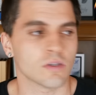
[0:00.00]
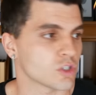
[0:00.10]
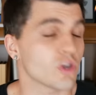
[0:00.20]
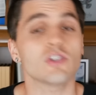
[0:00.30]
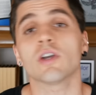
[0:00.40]

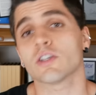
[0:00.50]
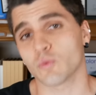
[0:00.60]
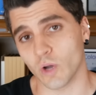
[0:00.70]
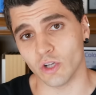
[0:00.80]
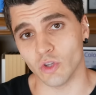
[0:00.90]
So as you guys
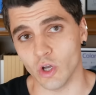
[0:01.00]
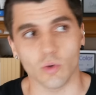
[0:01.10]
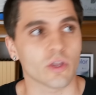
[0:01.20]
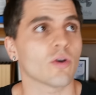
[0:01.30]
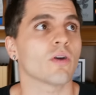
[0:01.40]
well
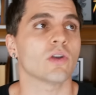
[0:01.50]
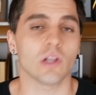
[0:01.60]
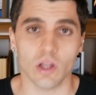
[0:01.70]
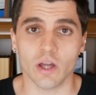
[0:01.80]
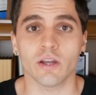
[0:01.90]
know, there are a
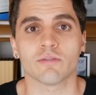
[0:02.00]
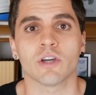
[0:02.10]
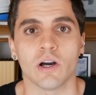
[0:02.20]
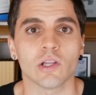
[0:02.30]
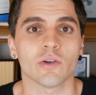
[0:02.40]
lot of
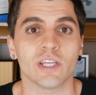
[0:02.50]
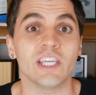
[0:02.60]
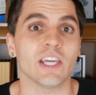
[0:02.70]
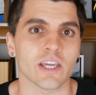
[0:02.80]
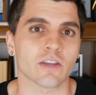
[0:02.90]
color
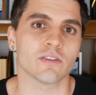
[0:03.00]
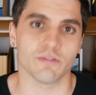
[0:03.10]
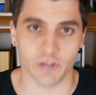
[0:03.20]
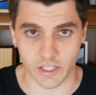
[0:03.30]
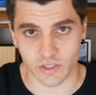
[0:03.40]
e-ink
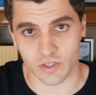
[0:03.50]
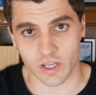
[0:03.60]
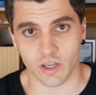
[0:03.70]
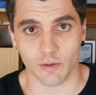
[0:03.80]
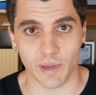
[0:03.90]
devices
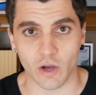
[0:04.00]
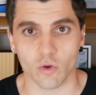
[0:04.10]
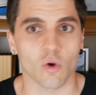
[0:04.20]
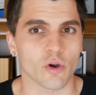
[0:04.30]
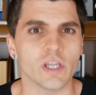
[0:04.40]
that come out,
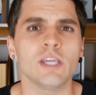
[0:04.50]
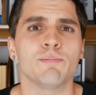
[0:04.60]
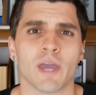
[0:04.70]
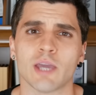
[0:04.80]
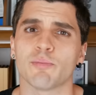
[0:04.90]
or
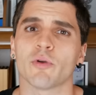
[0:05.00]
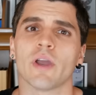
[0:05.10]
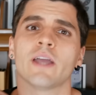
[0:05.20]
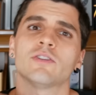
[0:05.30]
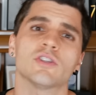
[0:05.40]
e-paper,
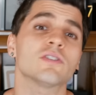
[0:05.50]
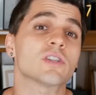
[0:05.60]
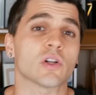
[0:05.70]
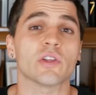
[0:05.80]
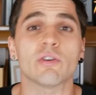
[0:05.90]
and just
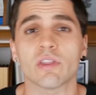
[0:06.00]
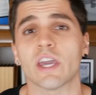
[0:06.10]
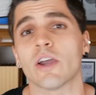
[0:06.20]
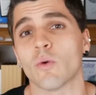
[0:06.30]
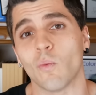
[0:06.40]
to clear
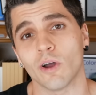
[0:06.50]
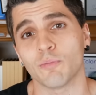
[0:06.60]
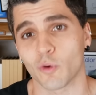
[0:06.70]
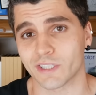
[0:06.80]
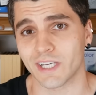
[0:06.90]
the air one
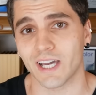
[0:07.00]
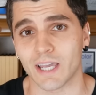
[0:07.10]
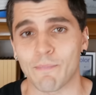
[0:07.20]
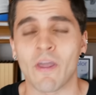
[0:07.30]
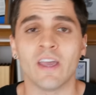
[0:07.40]
more
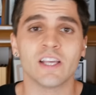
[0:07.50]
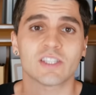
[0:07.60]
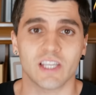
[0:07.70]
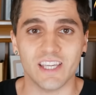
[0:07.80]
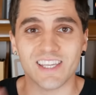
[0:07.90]
time,
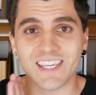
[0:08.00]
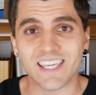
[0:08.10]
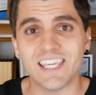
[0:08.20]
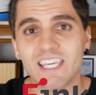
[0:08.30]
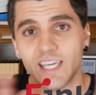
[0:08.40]
saying
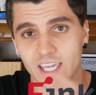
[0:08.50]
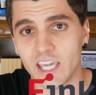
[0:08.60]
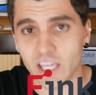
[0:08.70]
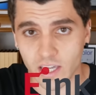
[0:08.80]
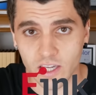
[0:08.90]

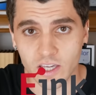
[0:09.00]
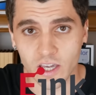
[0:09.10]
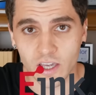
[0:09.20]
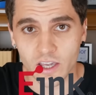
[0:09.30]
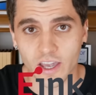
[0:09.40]
e-ink
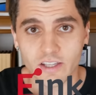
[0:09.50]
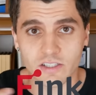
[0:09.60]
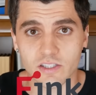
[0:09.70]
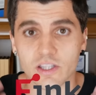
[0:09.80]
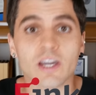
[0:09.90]

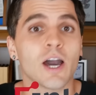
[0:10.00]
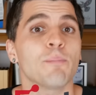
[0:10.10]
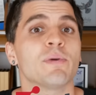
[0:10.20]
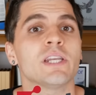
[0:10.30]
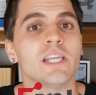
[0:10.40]
is the
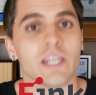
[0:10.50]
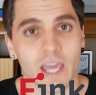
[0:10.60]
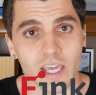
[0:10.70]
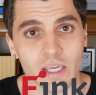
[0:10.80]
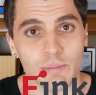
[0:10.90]
company
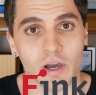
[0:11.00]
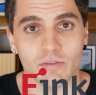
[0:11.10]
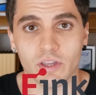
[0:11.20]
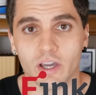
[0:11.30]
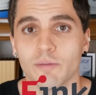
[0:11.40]
name
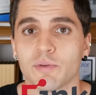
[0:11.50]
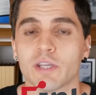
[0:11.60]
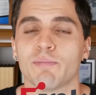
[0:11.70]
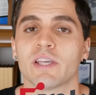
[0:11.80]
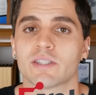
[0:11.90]
of the
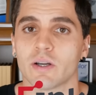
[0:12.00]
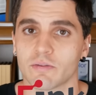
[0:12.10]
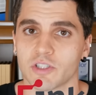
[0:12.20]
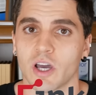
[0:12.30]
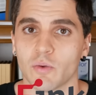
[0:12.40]
company based out
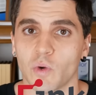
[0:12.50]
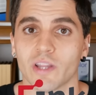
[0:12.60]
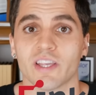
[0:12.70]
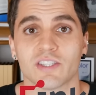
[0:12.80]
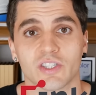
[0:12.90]
of
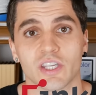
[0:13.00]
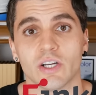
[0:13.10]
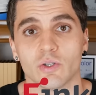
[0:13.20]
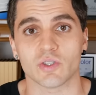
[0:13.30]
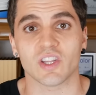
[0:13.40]
Taiwan that
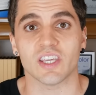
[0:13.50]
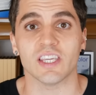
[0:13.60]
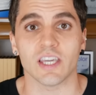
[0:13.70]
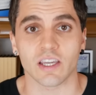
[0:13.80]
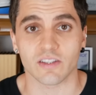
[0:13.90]
sells the
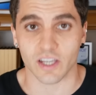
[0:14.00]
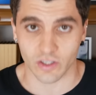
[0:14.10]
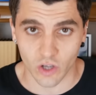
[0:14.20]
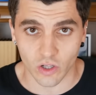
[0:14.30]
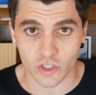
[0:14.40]
e-ink
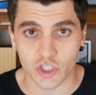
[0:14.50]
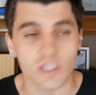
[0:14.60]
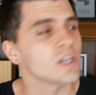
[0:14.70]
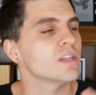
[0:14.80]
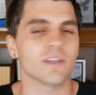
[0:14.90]

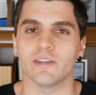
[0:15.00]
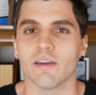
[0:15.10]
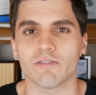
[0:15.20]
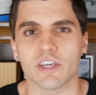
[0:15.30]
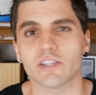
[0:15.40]
technology, the
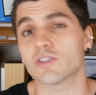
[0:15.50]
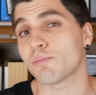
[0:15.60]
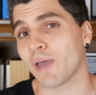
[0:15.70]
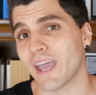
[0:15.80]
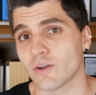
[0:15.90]
dev kits, the
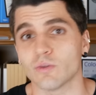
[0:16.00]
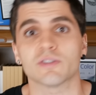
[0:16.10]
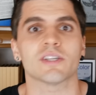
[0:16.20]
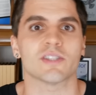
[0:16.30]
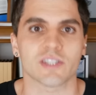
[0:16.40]

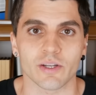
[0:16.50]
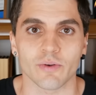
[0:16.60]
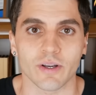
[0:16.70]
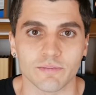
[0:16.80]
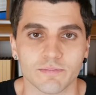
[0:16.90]
panels,
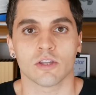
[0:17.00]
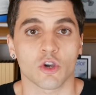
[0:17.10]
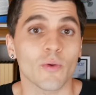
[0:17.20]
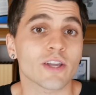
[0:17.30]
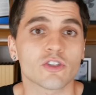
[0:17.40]
etc. The
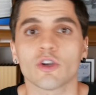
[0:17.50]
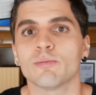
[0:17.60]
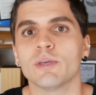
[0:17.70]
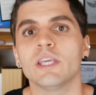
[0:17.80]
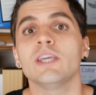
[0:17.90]
correct
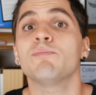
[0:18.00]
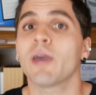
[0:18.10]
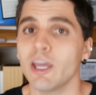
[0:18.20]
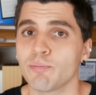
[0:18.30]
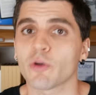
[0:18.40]
term
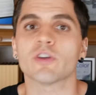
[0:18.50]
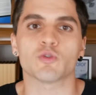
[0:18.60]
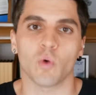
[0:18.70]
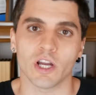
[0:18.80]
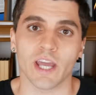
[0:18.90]
e-paper is
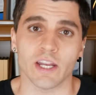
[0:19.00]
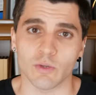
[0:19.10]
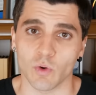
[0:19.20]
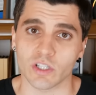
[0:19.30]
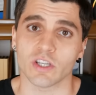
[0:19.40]
one
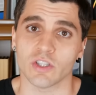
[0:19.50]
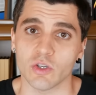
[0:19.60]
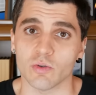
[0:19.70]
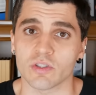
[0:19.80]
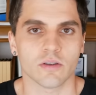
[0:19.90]
anyone can
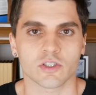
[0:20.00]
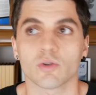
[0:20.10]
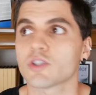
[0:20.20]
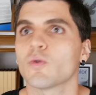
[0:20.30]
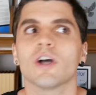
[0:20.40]
use. So
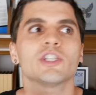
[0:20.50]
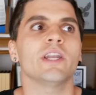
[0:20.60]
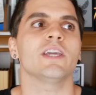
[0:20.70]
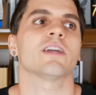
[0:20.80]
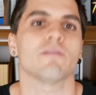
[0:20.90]
to squash
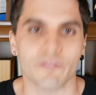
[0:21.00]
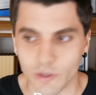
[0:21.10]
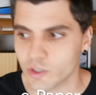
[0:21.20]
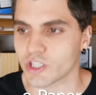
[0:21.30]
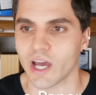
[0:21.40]
any
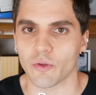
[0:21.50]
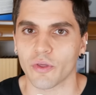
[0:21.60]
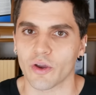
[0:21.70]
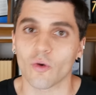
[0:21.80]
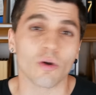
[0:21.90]
confusion out
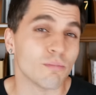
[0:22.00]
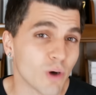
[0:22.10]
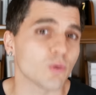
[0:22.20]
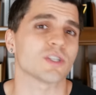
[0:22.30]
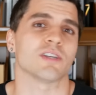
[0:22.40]
there, or
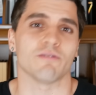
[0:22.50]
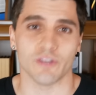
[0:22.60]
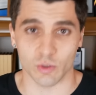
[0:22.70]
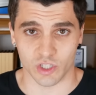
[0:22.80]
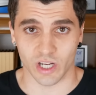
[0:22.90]
most
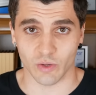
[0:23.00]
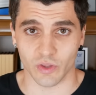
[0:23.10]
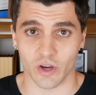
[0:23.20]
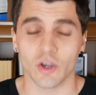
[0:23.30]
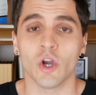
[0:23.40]
confusion out
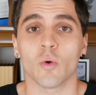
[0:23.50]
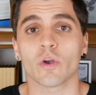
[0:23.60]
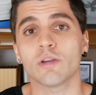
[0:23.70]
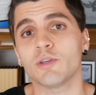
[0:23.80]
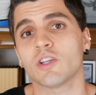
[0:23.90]
there,
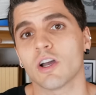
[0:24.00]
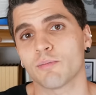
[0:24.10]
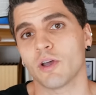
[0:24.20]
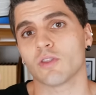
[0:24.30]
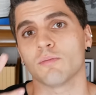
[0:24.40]
we're going to be talking
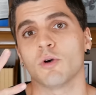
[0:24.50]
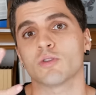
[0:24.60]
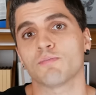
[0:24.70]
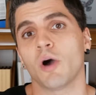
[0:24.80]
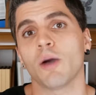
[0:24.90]
about the
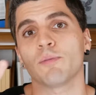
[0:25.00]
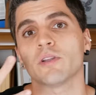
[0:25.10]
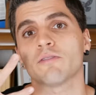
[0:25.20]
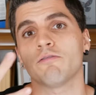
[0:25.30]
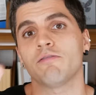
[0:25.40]
most
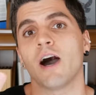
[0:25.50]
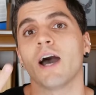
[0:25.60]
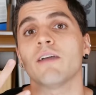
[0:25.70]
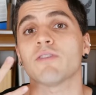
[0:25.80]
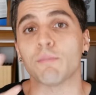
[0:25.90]
popular
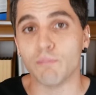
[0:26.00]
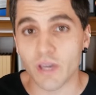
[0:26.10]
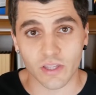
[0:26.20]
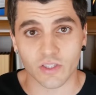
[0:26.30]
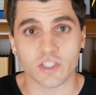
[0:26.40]
5
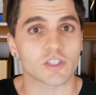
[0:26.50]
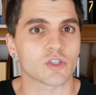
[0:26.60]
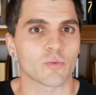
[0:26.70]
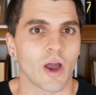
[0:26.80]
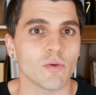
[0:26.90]
myths
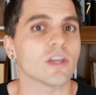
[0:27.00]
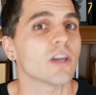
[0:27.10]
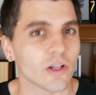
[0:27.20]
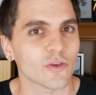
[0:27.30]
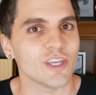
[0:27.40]
surrounding
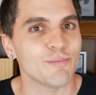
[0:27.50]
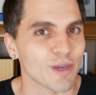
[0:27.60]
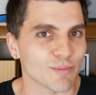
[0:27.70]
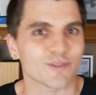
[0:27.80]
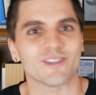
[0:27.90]
color
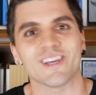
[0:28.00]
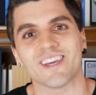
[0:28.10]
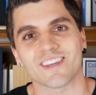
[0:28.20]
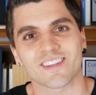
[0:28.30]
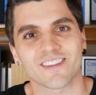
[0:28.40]
e-paper today.